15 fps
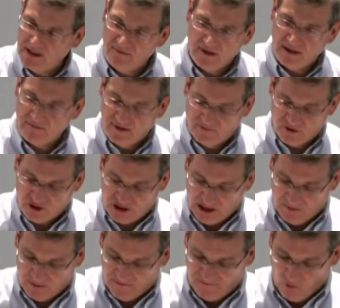they've never
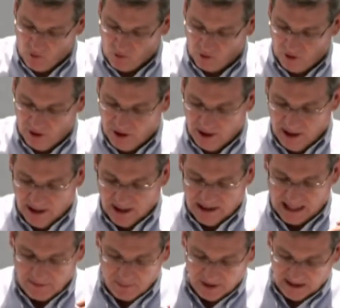seen before.
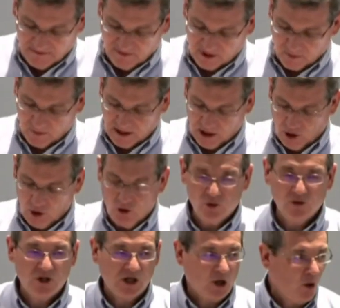They believe it to be new.
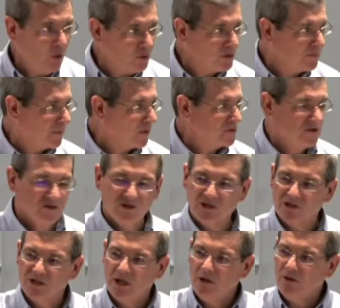The older person
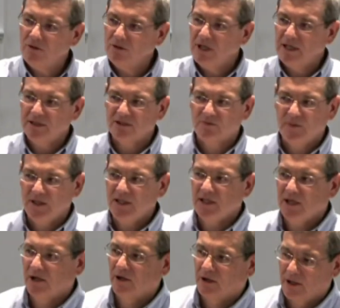says, No, that's been
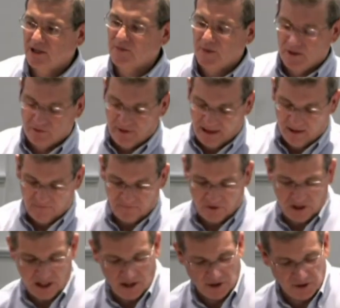here. It's been around for
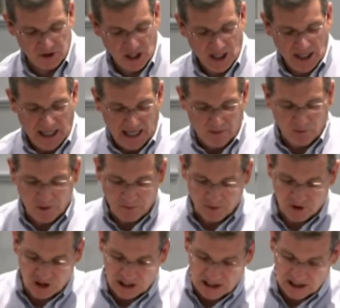years. And we
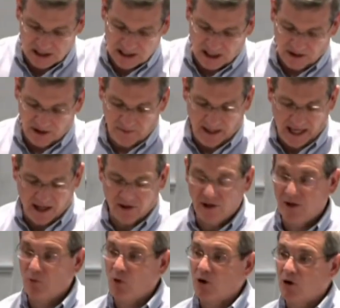proceed to tell them how
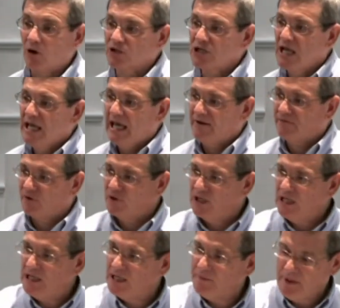it works. And for
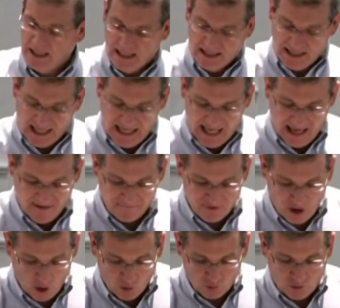them, they have
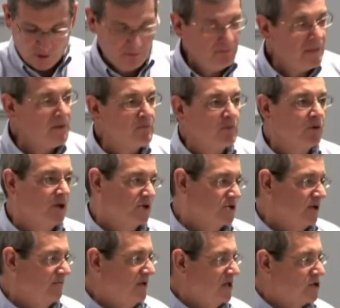no remembrance
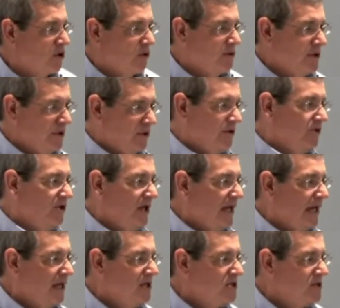of these earlier
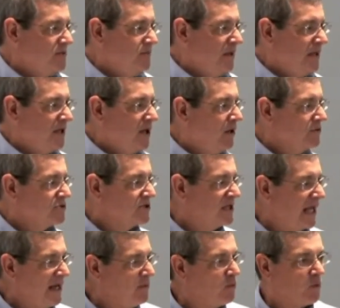things because
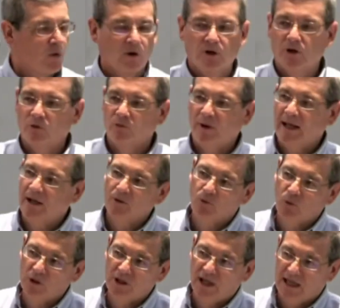they weren't around
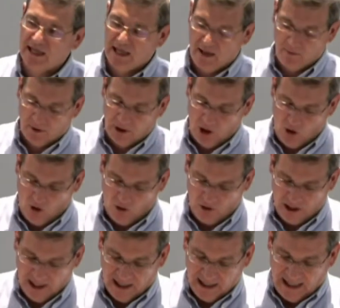when they came along.
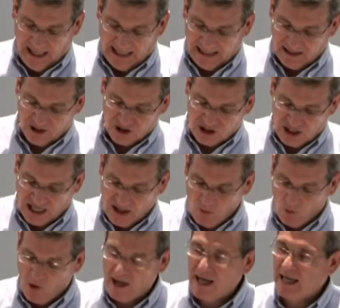And in the same
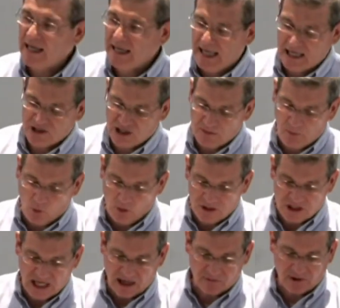way, as he
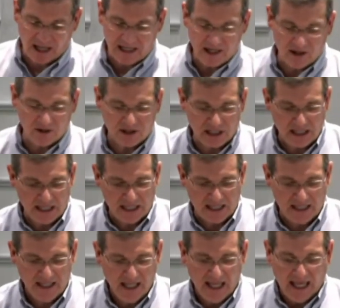points out right here at the
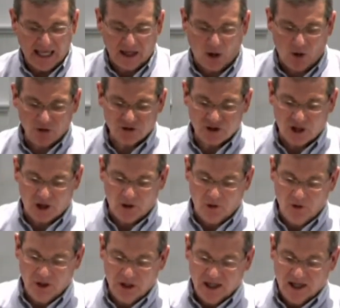end, and
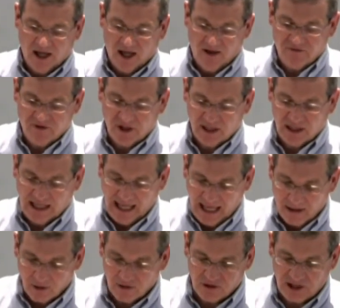also of the
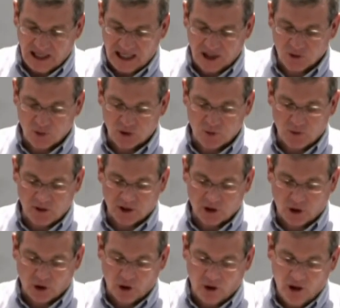latter things which will
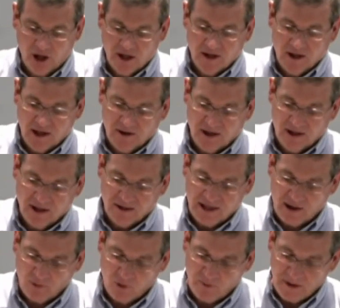occur
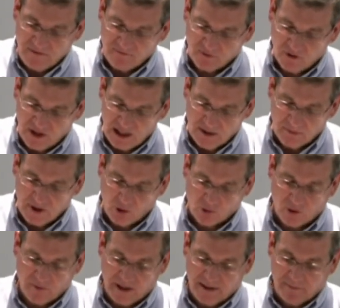there will be for them no
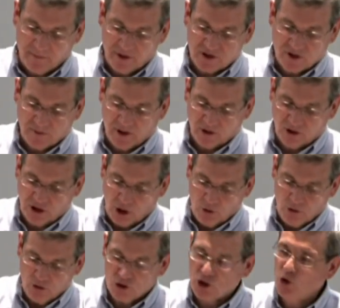remembrance among
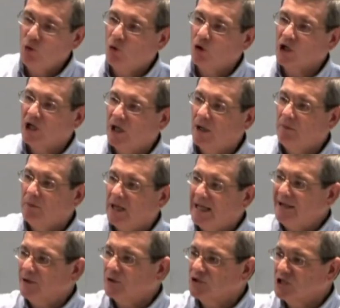those who will come
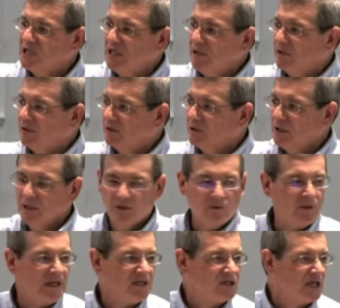later still.
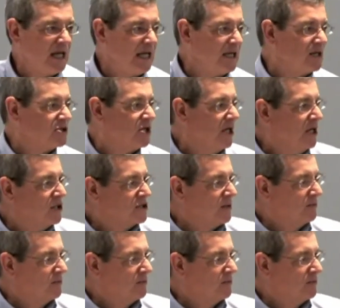What he's saying is some